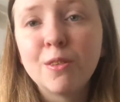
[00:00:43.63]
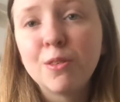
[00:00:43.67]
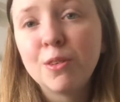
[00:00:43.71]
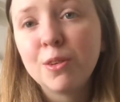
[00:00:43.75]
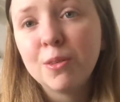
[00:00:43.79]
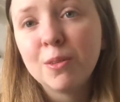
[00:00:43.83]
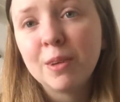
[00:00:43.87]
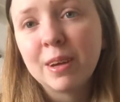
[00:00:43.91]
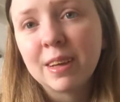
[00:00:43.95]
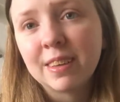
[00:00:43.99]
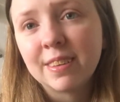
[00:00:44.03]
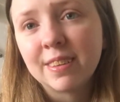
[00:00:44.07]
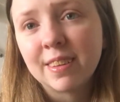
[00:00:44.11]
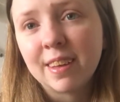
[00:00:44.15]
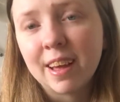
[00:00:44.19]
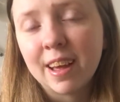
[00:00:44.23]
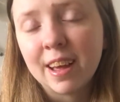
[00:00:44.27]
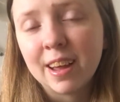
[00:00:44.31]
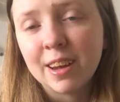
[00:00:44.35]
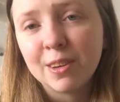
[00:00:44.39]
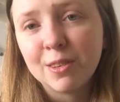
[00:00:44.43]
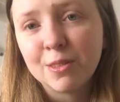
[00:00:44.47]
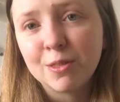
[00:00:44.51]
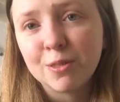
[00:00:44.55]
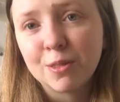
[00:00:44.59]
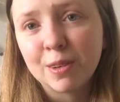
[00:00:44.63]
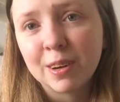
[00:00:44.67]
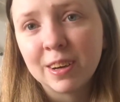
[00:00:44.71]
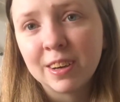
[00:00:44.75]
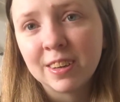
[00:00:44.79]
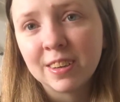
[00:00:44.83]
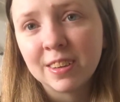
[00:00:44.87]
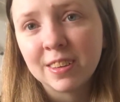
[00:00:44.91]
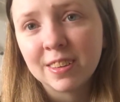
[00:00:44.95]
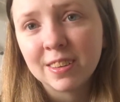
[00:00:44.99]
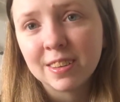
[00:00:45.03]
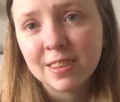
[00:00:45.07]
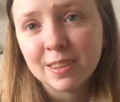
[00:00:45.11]
few weeks ahead of when
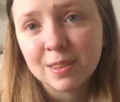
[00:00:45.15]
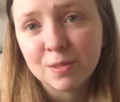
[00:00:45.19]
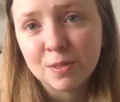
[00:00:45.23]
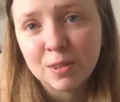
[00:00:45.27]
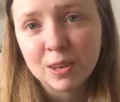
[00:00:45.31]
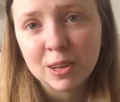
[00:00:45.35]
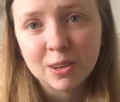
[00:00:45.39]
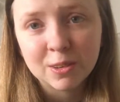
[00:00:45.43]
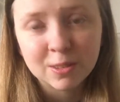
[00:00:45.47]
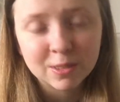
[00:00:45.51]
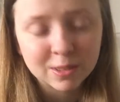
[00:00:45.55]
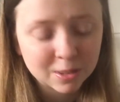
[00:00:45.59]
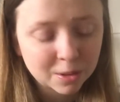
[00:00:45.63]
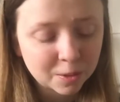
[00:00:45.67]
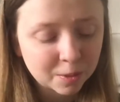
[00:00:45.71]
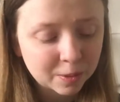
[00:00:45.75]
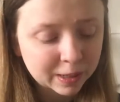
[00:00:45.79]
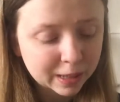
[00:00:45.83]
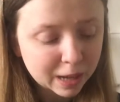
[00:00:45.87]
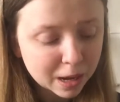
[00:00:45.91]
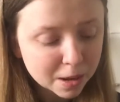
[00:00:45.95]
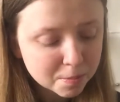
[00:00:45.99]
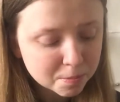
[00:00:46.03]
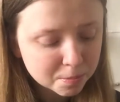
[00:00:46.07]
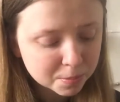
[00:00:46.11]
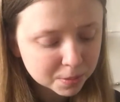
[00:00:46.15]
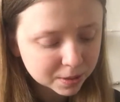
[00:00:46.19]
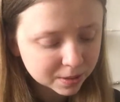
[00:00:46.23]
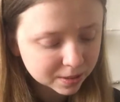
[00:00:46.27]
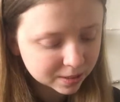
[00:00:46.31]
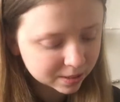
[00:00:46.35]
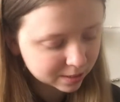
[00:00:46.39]
it, this video is going up,